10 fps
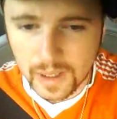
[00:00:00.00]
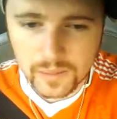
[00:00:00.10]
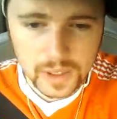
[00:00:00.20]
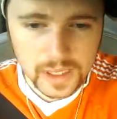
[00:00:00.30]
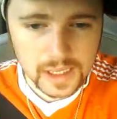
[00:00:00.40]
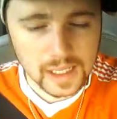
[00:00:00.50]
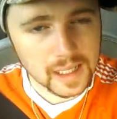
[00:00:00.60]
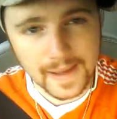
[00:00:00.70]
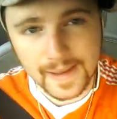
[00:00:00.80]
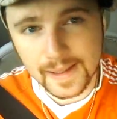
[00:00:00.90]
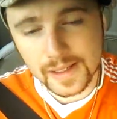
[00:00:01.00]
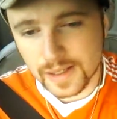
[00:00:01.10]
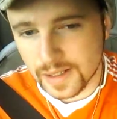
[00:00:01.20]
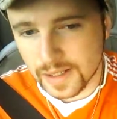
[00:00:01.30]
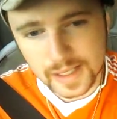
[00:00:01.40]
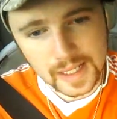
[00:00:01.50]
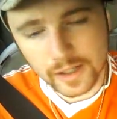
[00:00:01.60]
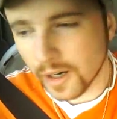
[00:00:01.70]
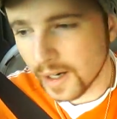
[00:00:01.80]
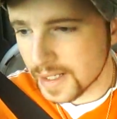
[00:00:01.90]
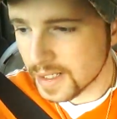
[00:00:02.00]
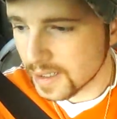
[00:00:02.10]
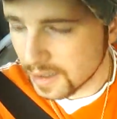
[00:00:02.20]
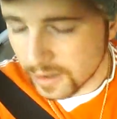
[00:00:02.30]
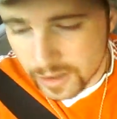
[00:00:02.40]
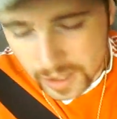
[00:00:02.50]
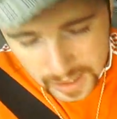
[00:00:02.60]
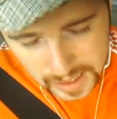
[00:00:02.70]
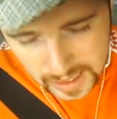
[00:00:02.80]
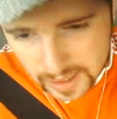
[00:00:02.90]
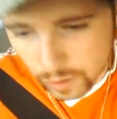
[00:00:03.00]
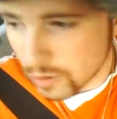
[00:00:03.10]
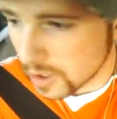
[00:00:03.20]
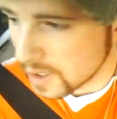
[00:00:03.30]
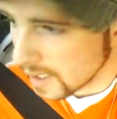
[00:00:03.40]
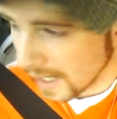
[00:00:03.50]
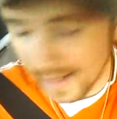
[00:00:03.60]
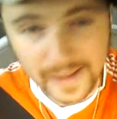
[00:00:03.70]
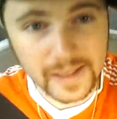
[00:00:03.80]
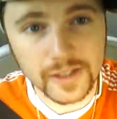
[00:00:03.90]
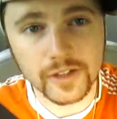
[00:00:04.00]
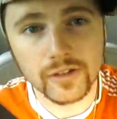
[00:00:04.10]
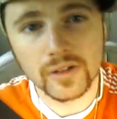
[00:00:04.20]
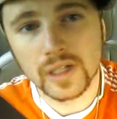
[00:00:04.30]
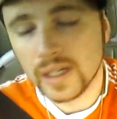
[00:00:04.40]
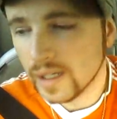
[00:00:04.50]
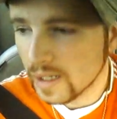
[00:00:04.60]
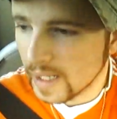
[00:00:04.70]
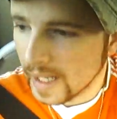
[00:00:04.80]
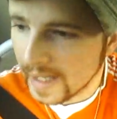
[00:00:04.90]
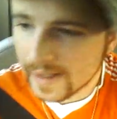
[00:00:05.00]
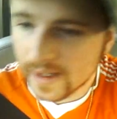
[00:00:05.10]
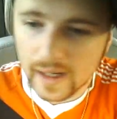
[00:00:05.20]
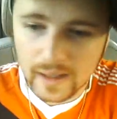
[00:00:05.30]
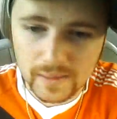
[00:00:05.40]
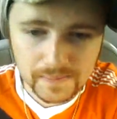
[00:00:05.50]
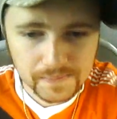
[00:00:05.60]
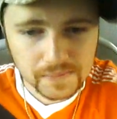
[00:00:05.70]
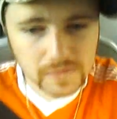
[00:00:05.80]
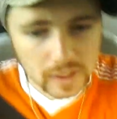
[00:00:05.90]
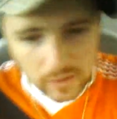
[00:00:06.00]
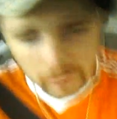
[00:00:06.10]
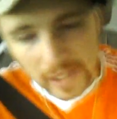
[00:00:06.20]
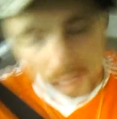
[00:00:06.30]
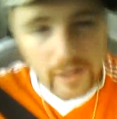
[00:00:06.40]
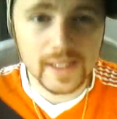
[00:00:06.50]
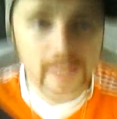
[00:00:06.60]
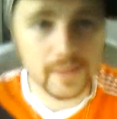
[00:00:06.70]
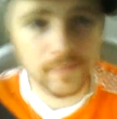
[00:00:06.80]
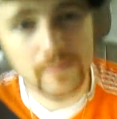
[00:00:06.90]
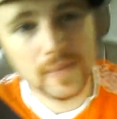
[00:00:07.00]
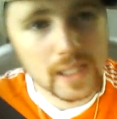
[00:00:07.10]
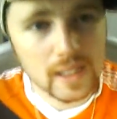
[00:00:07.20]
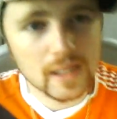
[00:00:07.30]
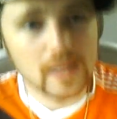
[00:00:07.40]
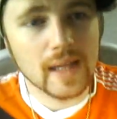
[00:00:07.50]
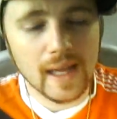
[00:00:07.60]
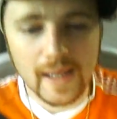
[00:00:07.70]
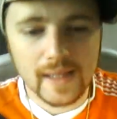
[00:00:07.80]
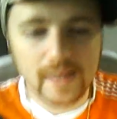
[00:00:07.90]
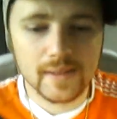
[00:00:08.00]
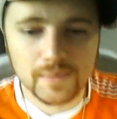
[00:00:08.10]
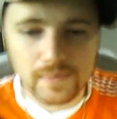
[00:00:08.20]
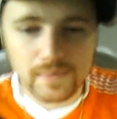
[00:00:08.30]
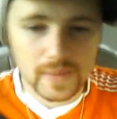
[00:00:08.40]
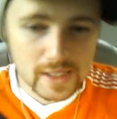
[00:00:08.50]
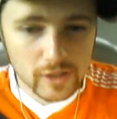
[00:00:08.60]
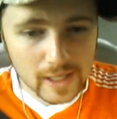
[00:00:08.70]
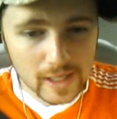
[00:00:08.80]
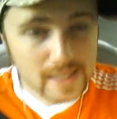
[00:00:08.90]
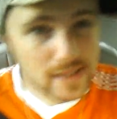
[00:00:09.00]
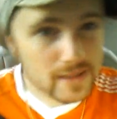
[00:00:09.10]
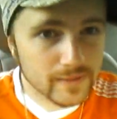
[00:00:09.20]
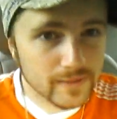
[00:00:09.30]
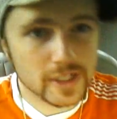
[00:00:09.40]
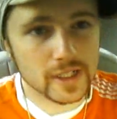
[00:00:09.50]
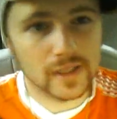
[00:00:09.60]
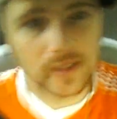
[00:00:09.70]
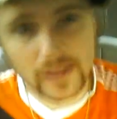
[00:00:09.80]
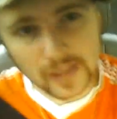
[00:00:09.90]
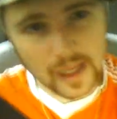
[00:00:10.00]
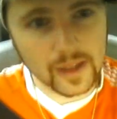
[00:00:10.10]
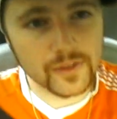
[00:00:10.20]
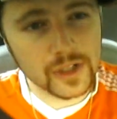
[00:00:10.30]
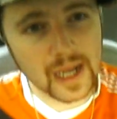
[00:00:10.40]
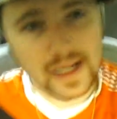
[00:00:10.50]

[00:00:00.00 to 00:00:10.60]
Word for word: if there's anyone out there right now that don't know Christ, that you just come to Him humbly and just say, Christ, you know, Jesus, Lord, I need you. And uh, we all need Him.